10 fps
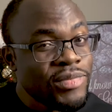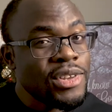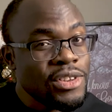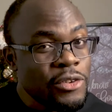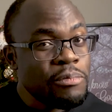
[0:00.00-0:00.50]

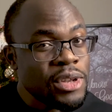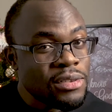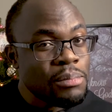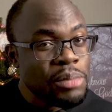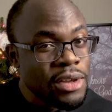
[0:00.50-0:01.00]
you miss
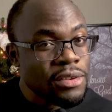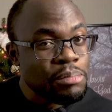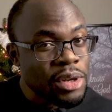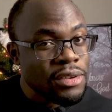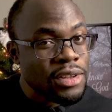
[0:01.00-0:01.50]
the biggest
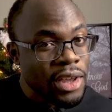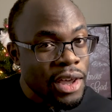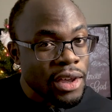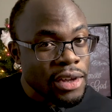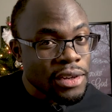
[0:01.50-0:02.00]
piece of the
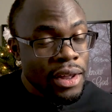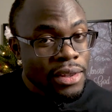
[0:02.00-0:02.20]
cake.